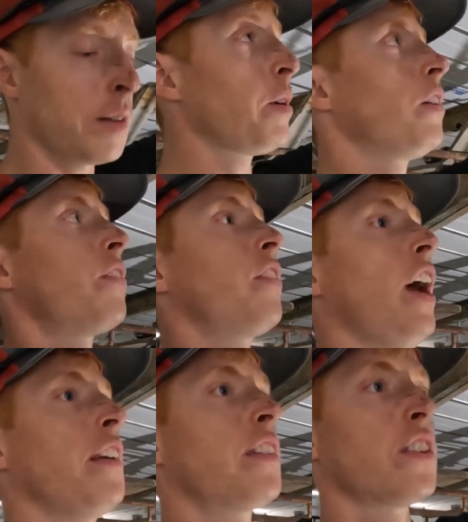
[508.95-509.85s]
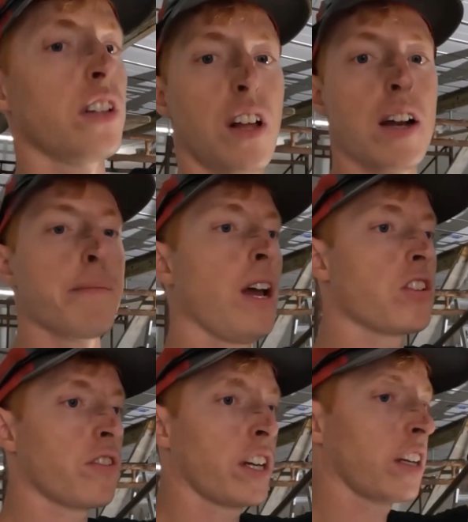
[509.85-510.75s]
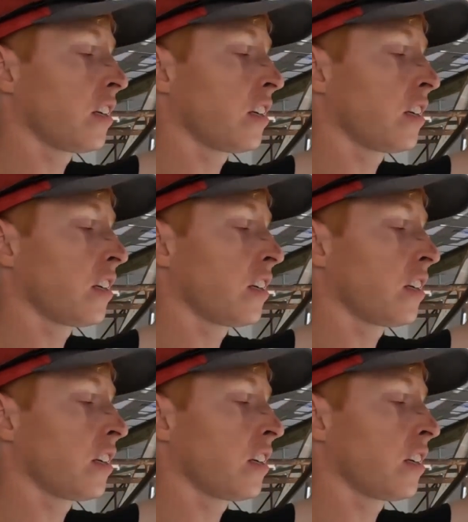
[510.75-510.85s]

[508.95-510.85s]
them all set. There's a lot of measuring.